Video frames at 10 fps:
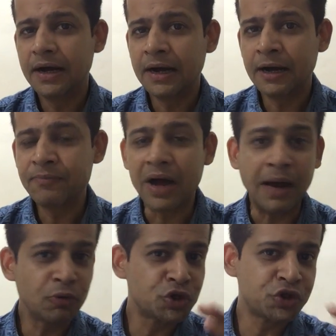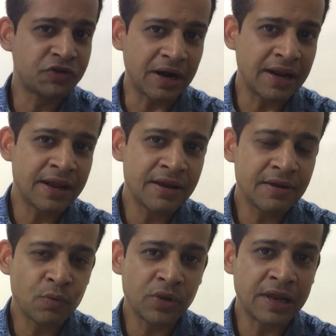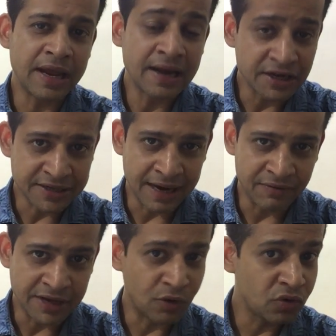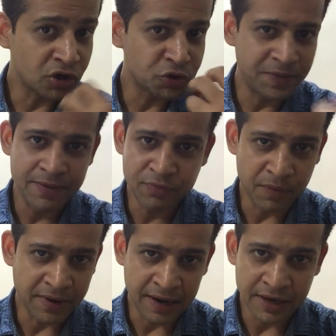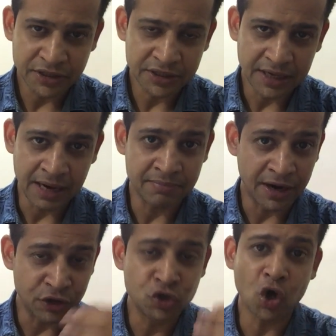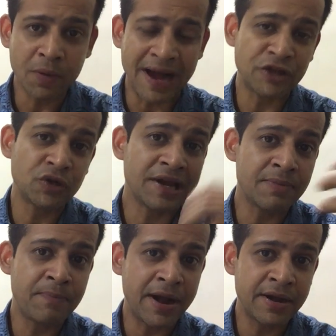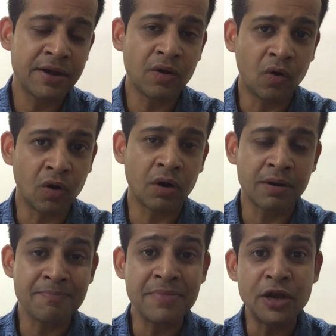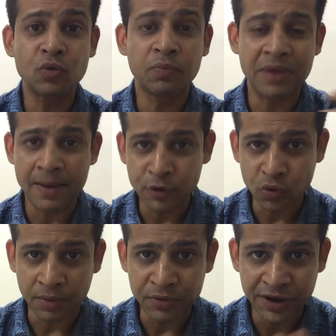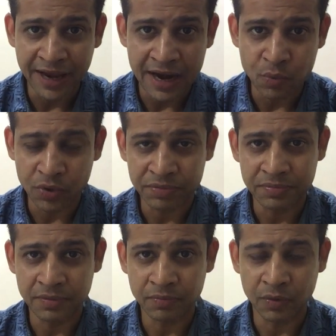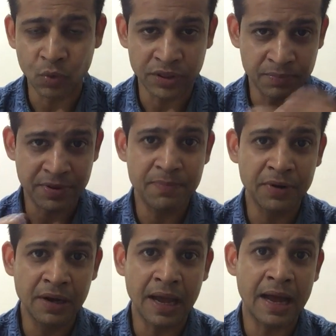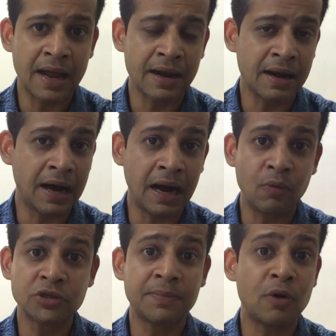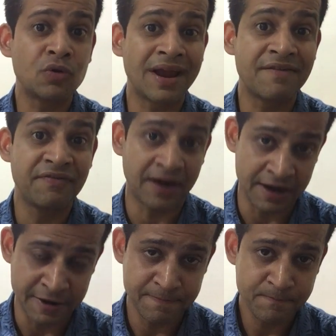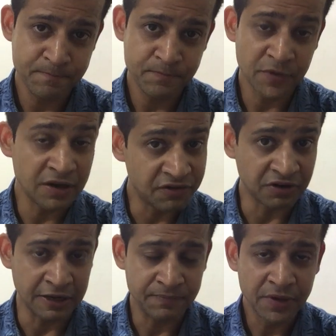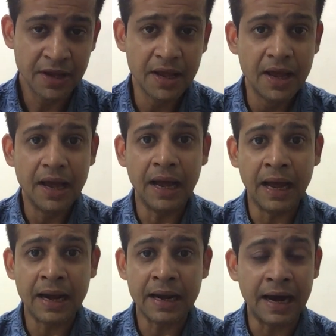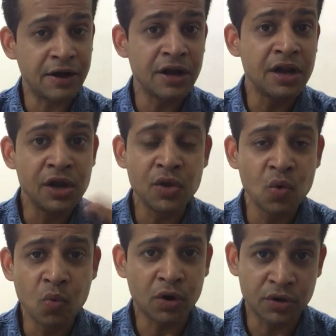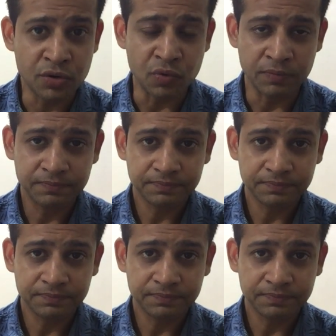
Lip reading: I was struggling with the English language. I could not speak proper English, and my job actually depended on me to be able to communicate with the people, and I was about to get fired, literally. And I didn't knew what to do.